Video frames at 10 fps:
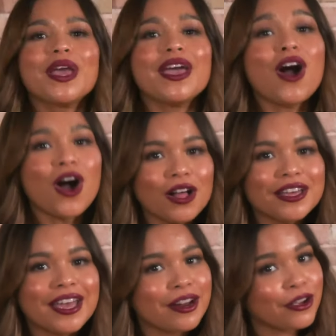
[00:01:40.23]
we all
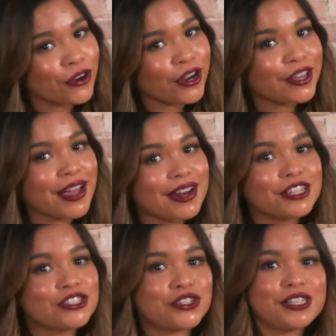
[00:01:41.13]
can agree that
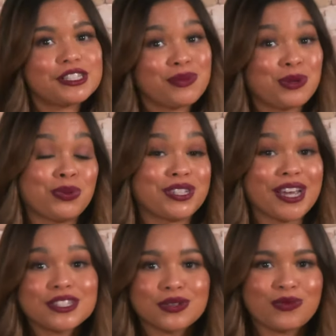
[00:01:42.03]
nature needs to be protected,